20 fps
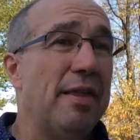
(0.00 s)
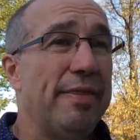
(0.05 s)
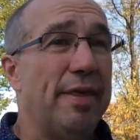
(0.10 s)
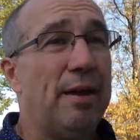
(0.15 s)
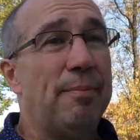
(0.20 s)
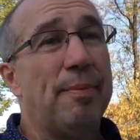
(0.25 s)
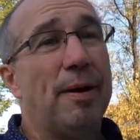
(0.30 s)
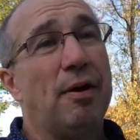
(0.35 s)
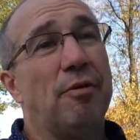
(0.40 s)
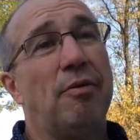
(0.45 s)

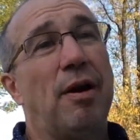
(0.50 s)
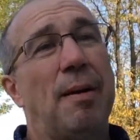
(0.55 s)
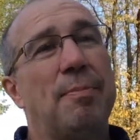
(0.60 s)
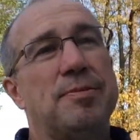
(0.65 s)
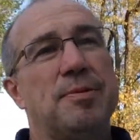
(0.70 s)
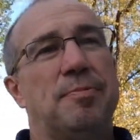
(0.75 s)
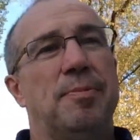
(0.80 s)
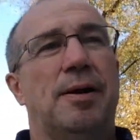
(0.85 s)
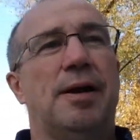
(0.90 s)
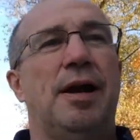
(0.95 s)
about
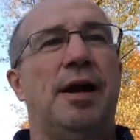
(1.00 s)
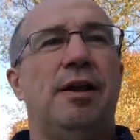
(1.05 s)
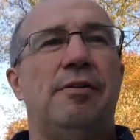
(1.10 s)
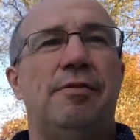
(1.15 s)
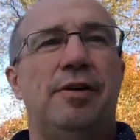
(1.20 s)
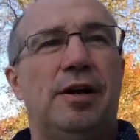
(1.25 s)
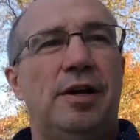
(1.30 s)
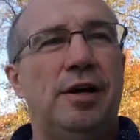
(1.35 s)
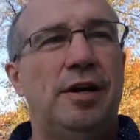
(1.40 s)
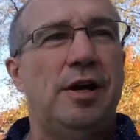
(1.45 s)
wraps up a kind of
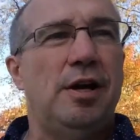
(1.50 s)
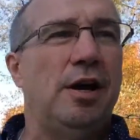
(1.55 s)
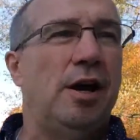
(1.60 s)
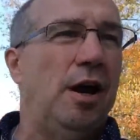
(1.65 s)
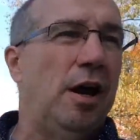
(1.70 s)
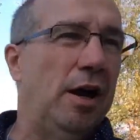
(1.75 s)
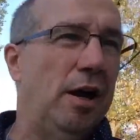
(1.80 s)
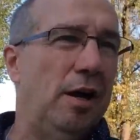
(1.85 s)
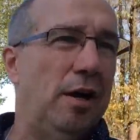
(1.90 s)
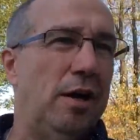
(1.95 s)
a
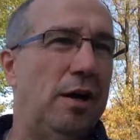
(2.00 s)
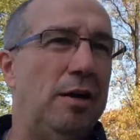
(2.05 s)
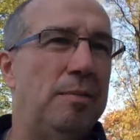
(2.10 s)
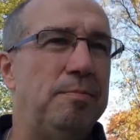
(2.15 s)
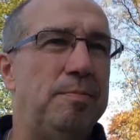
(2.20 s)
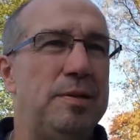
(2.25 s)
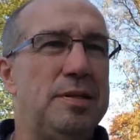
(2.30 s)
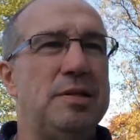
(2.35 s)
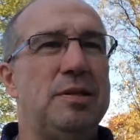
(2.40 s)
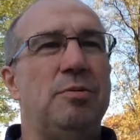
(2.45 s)

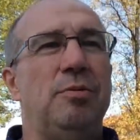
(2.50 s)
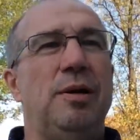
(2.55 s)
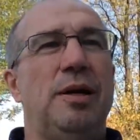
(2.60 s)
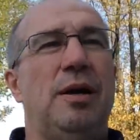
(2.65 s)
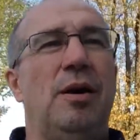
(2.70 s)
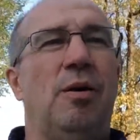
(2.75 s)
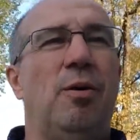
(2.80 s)
busy week.